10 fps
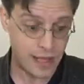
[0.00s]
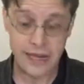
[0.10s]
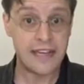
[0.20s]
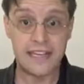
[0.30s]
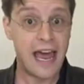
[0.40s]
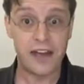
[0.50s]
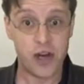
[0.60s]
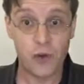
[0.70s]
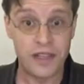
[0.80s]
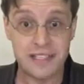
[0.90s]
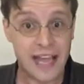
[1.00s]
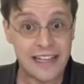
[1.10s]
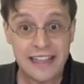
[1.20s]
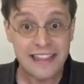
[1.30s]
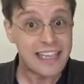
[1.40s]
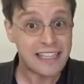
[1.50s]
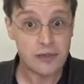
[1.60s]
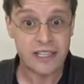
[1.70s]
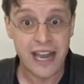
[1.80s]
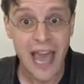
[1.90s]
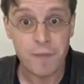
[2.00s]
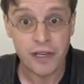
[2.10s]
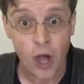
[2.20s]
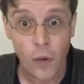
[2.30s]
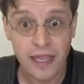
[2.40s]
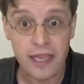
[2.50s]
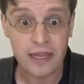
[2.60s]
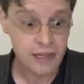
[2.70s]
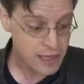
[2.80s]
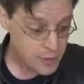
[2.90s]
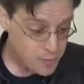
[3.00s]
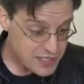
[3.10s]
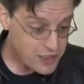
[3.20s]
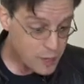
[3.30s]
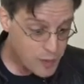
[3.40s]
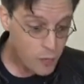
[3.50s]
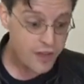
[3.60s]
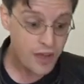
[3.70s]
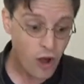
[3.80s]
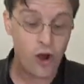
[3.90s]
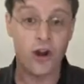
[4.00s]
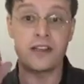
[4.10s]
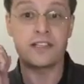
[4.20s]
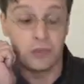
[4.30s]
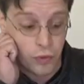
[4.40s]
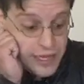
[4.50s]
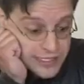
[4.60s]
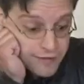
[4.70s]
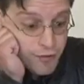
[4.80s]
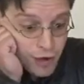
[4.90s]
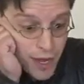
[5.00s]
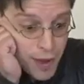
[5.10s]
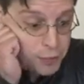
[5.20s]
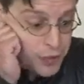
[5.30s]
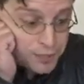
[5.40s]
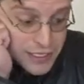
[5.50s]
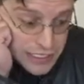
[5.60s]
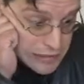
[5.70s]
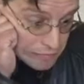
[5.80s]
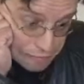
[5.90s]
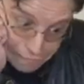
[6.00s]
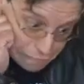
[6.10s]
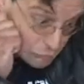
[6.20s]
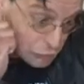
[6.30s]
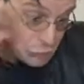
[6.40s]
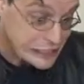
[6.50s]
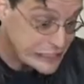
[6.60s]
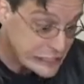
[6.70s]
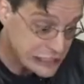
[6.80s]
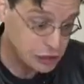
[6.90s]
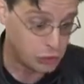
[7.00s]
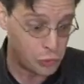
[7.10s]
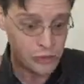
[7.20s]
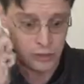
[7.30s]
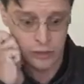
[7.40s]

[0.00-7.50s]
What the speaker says: and I did not know this, I didn't think this was gonna happen going in, this is gonna be one of the hardest grades I've ever come up with, because what are you?